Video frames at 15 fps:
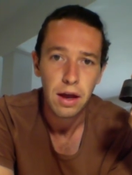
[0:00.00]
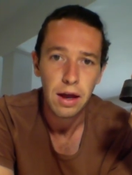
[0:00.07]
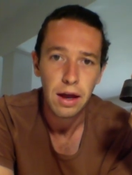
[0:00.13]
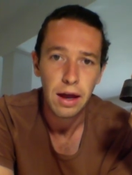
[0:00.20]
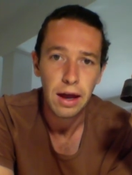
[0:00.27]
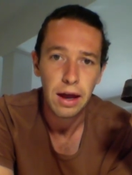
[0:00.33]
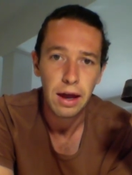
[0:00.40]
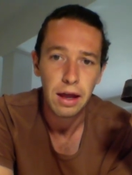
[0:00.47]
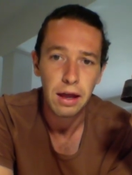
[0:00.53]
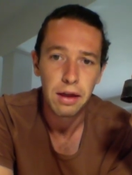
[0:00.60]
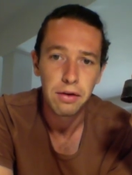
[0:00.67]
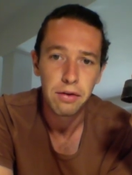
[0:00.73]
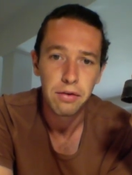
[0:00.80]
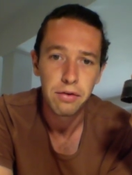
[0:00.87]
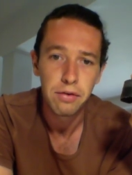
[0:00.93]

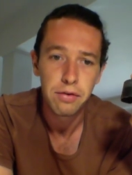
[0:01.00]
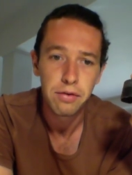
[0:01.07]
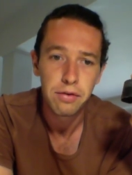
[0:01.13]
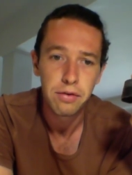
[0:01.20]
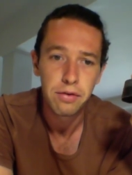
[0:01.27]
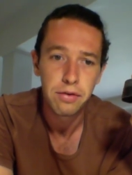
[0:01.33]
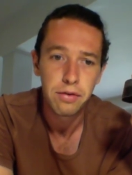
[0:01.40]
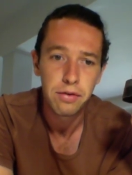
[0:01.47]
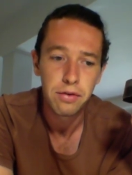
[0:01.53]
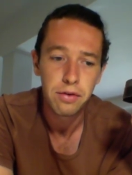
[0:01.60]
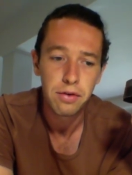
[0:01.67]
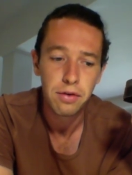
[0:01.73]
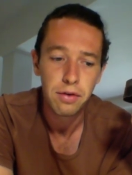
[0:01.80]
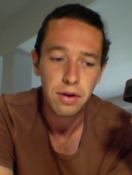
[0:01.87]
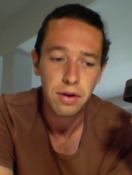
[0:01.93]
And
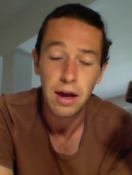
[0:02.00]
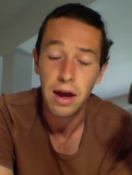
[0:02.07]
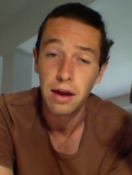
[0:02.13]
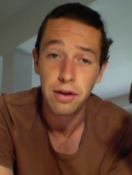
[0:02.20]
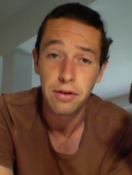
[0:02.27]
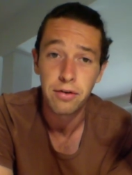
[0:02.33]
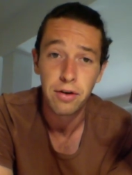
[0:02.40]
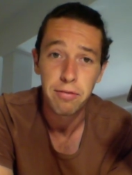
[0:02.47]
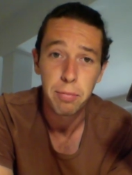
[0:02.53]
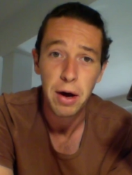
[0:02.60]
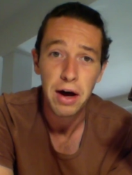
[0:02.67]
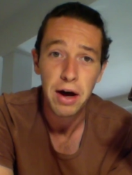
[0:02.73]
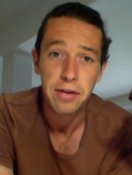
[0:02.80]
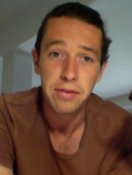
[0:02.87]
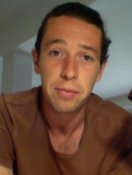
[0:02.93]
yeah, you drive
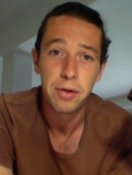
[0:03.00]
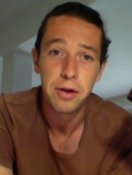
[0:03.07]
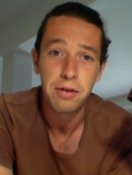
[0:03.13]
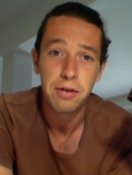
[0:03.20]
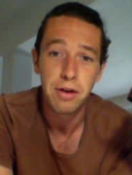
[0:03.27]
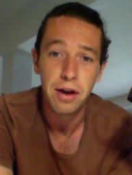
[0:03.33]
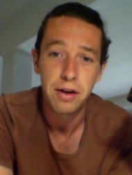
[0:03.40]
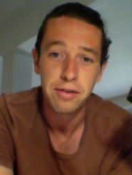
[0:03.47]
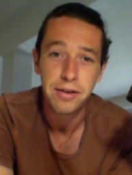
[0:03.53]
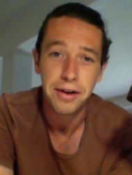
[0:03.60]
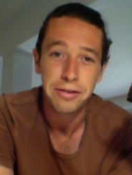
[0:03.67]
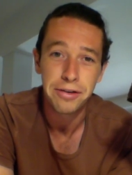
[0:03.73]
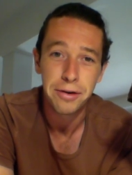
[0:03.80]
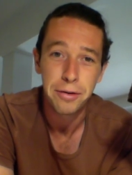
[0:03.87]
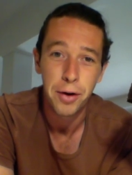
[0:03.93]
past them and it's
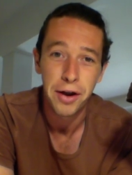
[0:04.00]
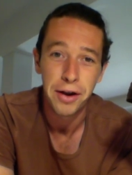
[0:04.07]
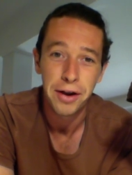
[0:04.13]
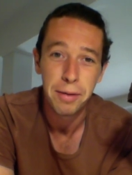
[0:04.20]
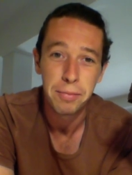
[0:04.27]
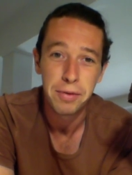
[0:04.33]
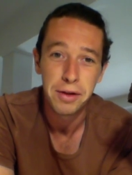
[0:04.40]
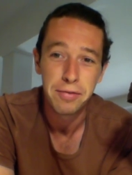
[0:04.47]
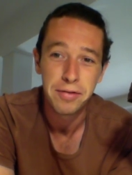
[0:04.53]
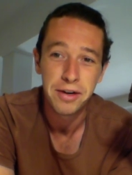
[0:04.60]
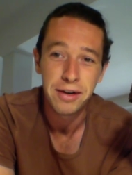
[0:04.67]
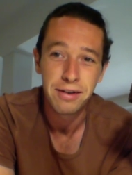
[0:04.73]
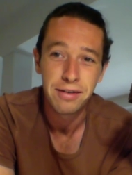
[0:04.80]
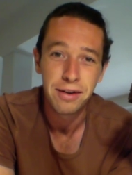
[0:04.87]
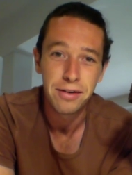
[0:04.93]
actually quite an
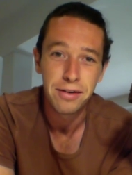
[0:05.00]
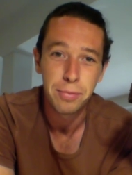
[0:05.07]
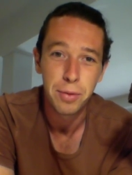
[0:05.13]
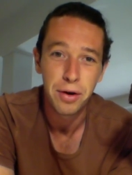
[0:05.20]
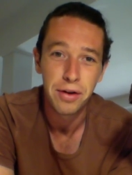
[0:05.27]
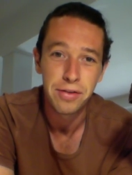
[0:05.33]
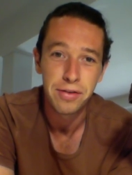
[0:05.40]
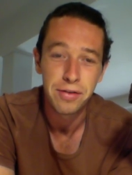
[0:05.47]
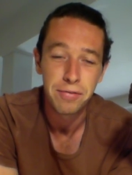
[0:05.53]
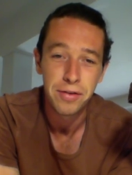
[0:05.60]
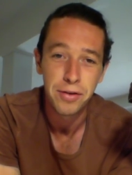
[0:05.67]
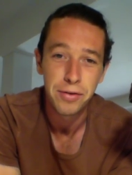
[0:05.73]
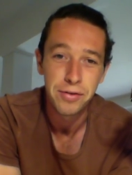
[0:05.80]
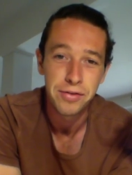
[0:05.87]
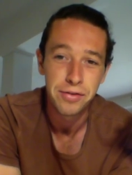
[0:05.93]
uplifting experience. It
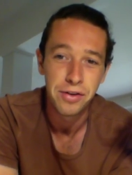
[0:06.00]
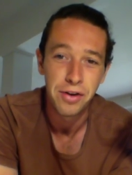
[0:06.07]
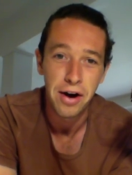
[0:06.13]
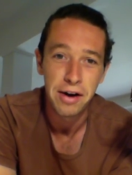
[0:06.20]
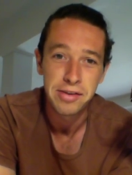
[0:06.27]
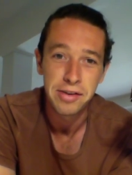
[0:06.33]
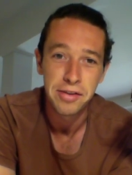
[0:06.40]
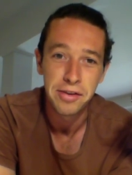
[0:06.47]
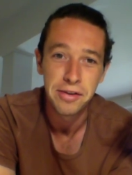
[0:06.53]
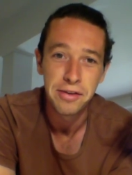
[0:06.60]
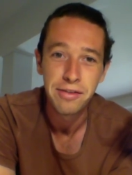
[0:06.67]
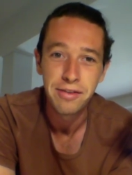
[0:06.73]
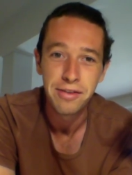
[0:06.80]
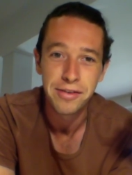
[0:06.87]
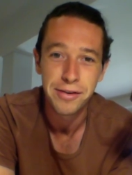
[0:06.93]
feels nicer than
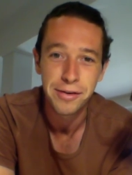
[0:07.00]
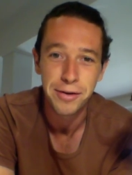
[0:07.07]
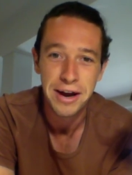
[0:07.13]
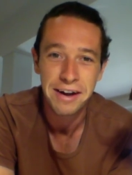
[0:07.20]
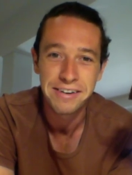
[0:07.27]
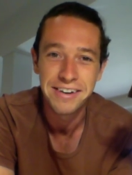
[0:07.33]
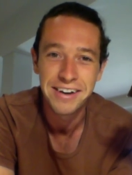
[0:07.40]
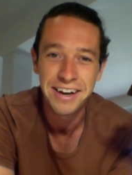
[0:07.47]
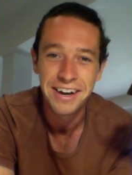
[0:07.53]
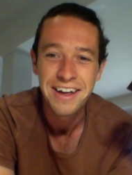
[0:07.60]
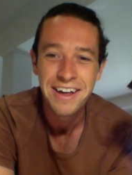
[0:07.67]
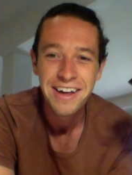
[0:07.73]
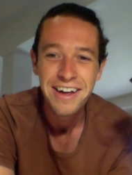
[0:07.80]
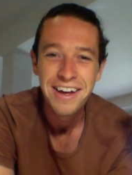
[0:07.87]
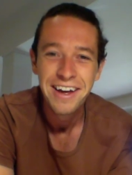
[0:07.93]
the surrounding
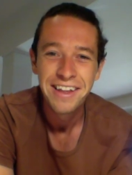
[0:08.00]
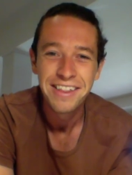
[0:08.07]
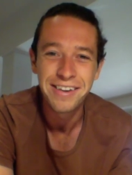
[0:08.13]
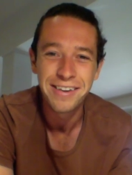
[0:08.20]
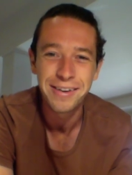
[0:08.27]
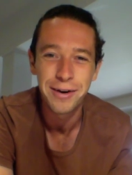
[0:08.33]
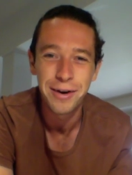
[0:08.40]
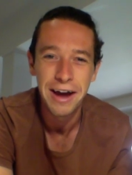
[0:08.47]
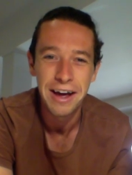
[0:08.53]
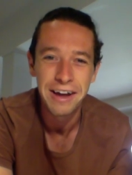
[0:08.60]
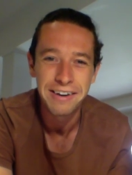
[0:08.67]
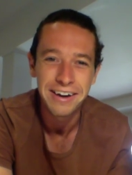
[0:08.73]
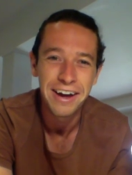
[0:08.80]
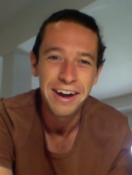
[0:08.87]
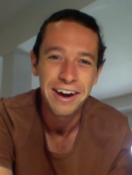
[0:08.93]

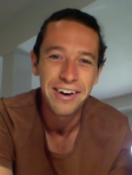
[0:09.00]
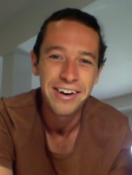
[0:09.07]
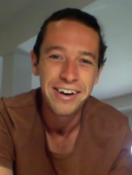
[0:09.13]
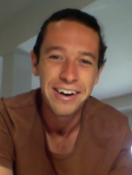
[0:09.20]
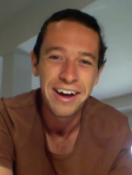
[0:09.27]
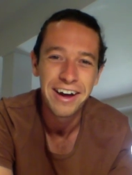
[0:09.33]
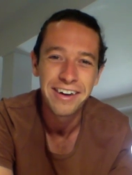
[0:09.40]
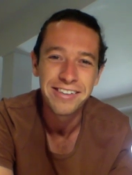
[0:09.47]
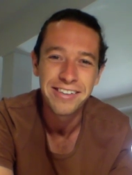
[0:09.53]
area now.